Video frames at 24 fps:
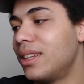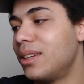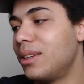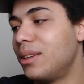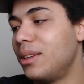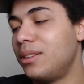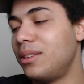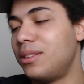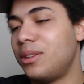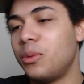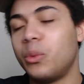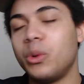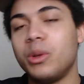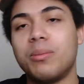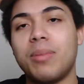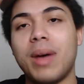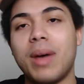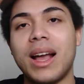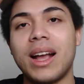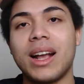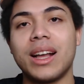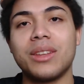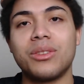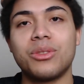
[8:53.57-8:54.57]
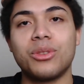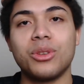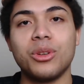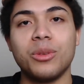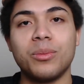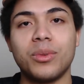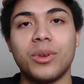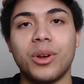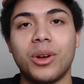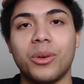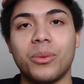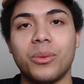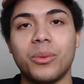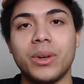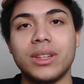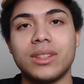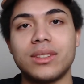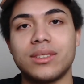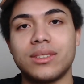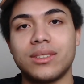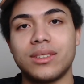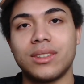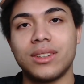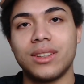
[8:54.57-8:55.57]
Is it with banga soup or
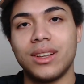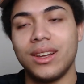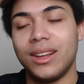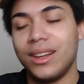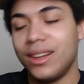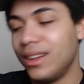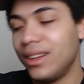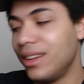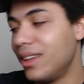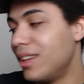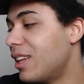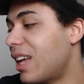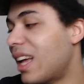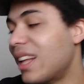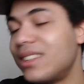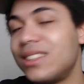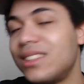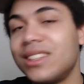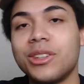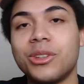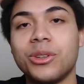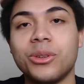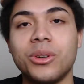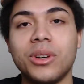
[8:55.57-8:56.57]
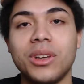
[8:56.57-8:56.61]
with Atiku?